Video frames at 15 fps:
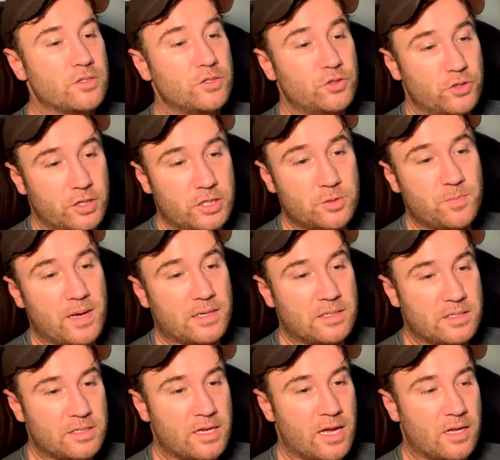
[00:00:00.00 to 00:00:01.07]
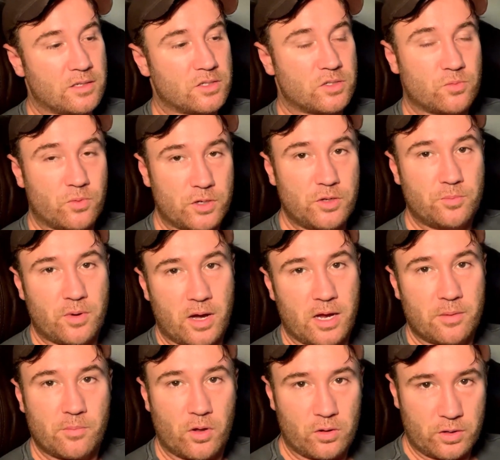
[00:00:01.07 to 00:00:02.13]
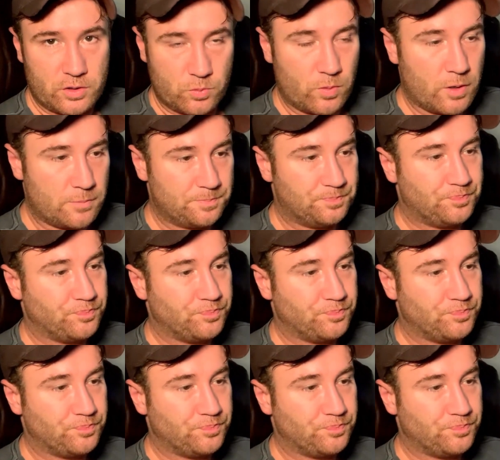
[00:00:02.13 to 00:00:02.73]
You should expect discounts when you buy in bulk as well.